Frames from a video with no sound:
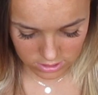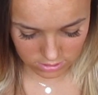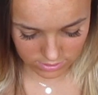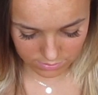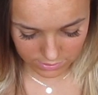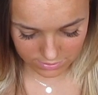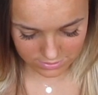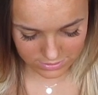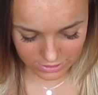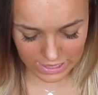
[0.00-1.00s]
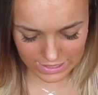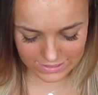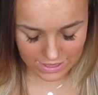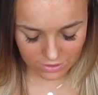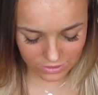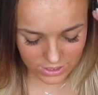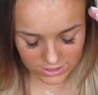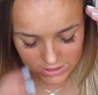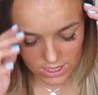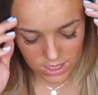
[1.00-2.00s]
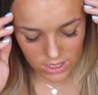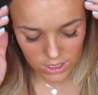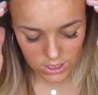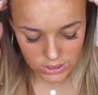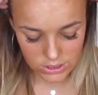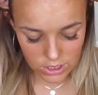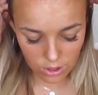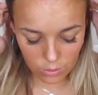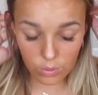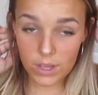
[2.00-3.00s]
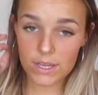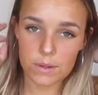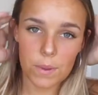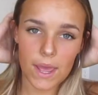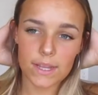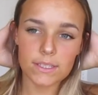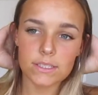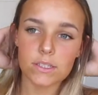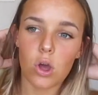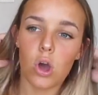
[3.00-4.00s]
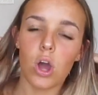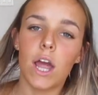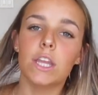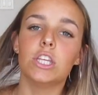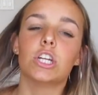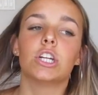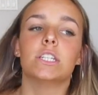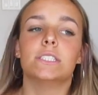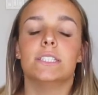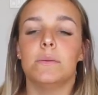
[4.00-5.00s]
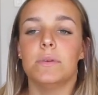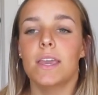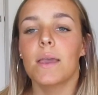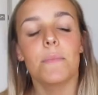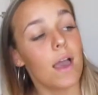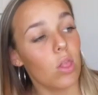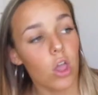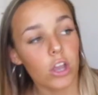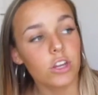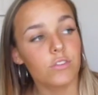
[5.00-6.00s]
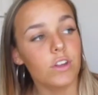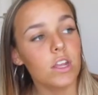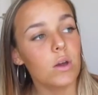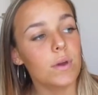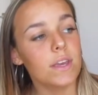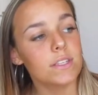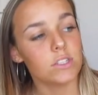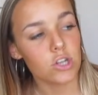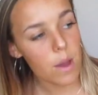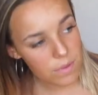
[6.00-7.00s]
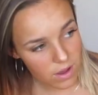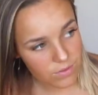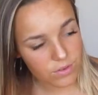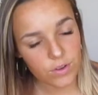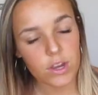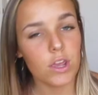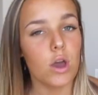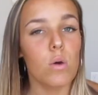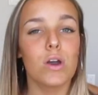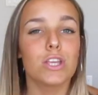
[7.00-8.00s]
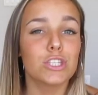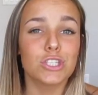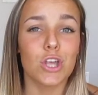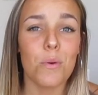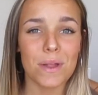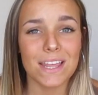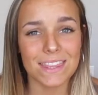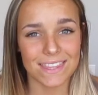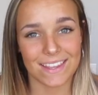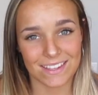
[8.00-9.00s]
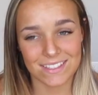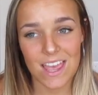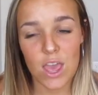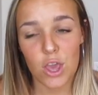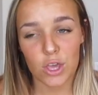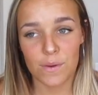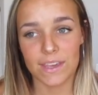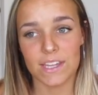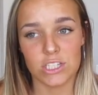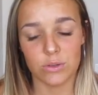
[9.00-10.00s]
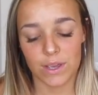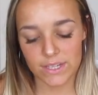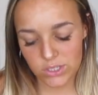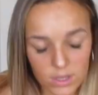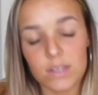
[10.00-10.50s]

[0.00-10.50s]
Oh, never mind. So yeah, it's analytics. So it depends on your CPM, how long your video is, the topic of your video, so many things going into it.